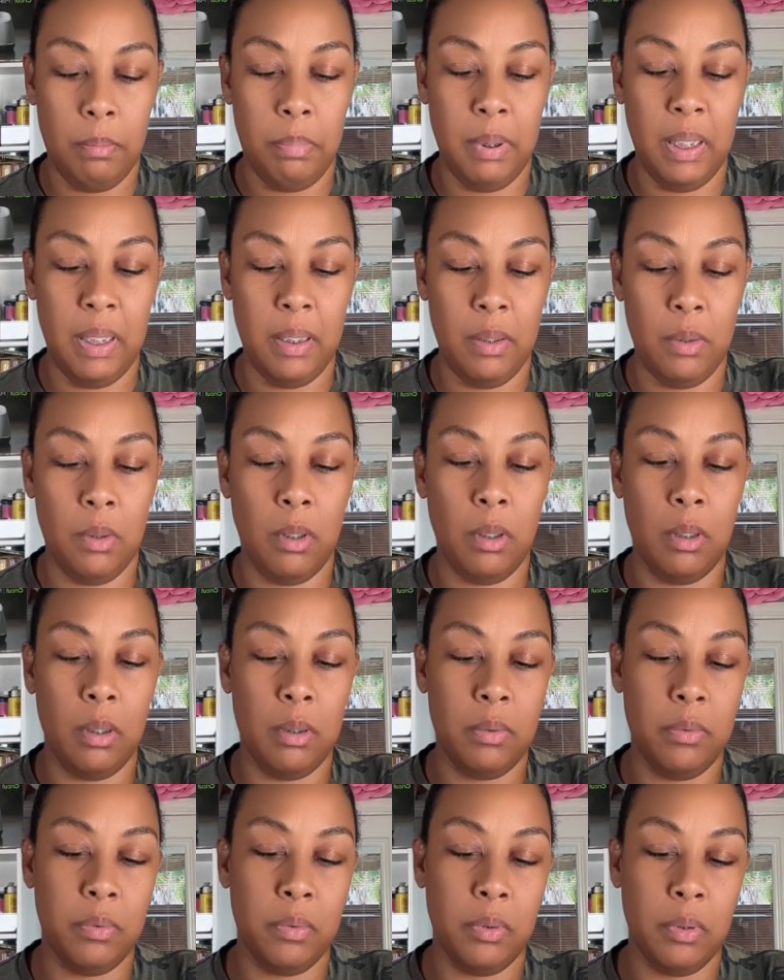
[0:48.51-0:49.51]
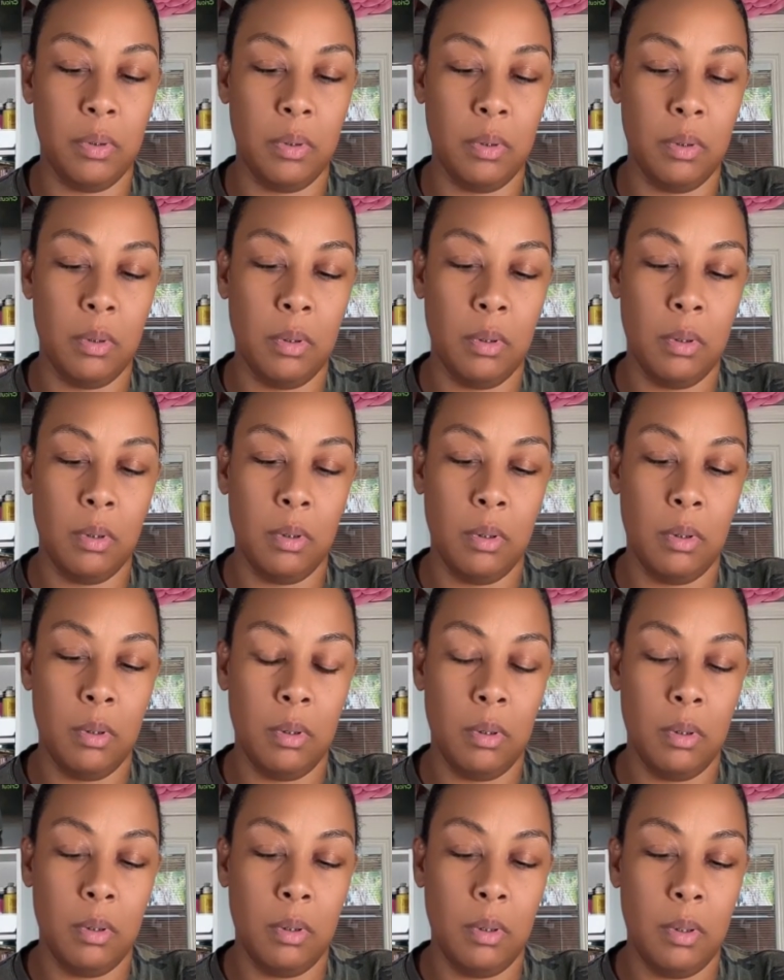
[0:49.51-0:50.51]
peel off
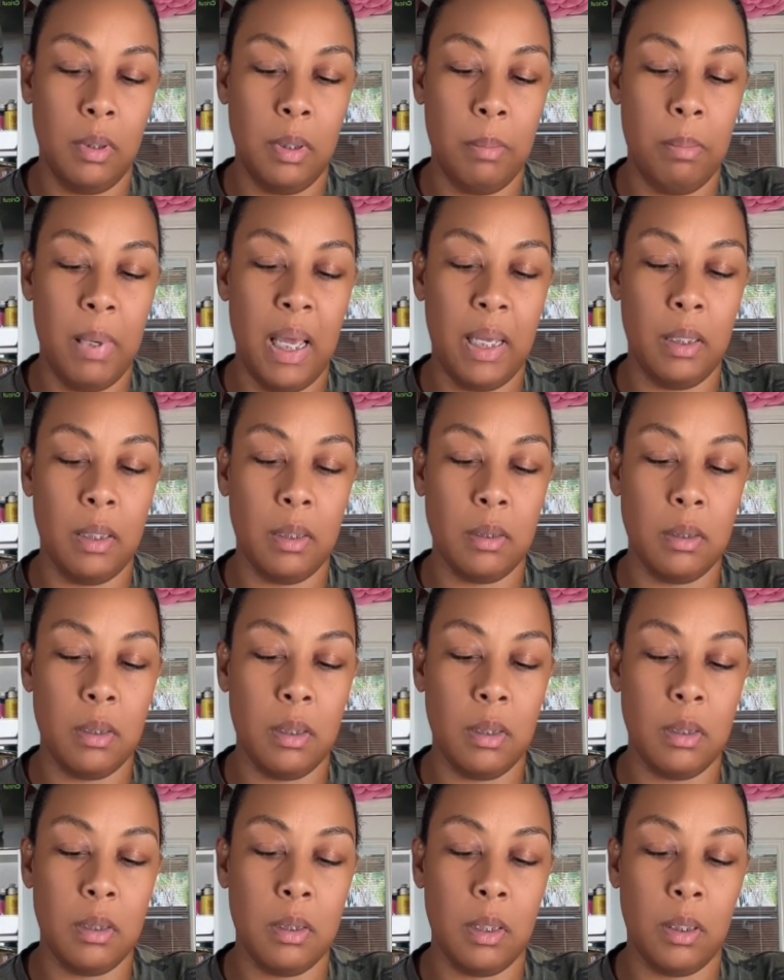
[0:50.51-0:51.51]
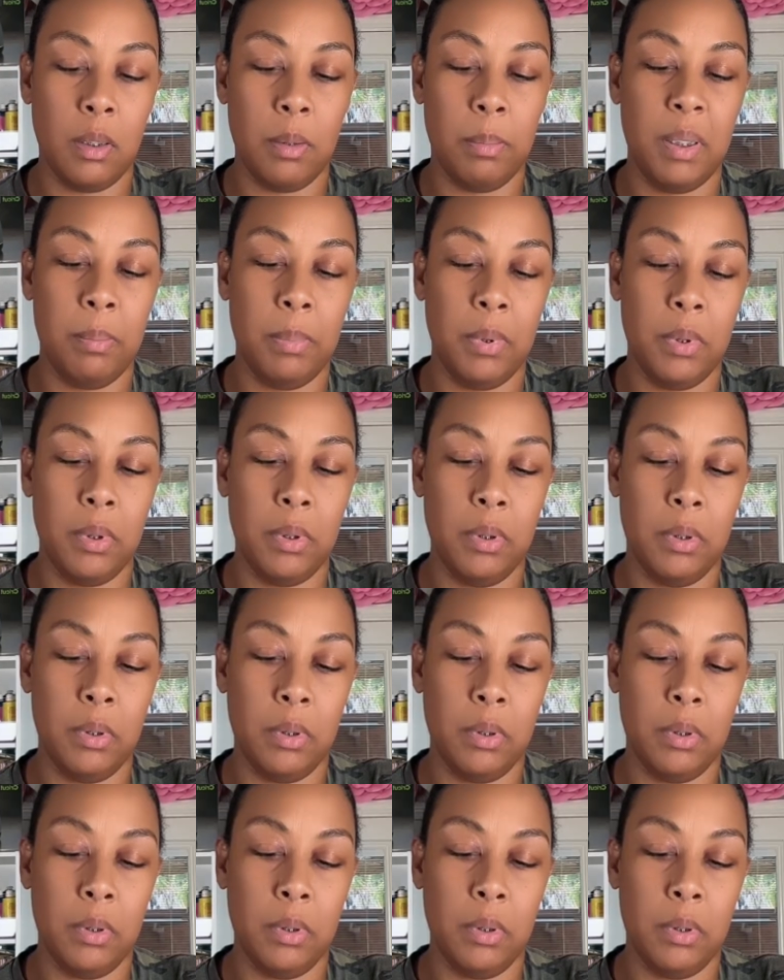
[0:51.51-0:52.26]
the backing to the sticker paper